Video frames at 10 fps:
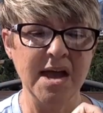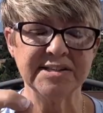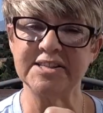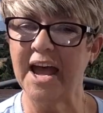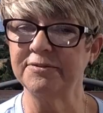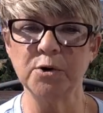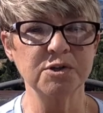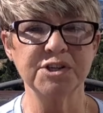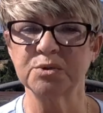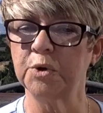Staff
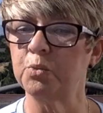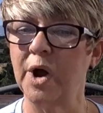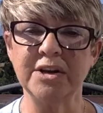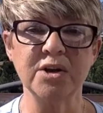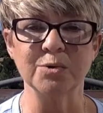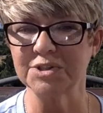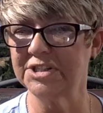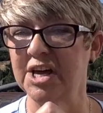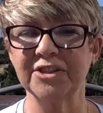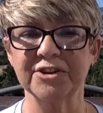nurses would write notes
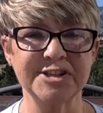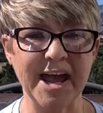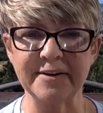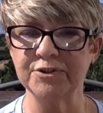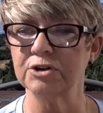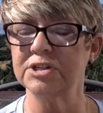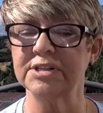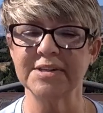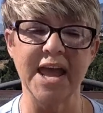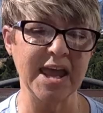to other staff
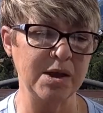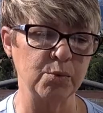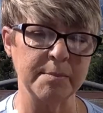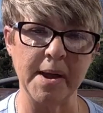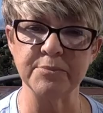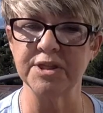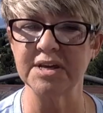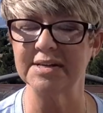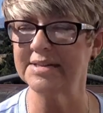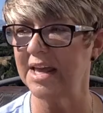nurses. Hey, remember
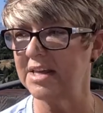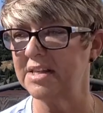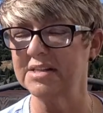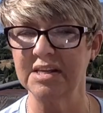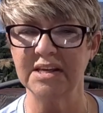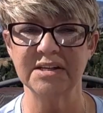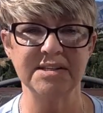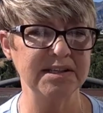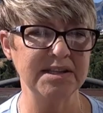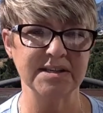this. Hey, this kid
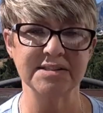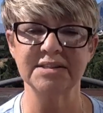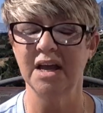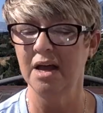did this.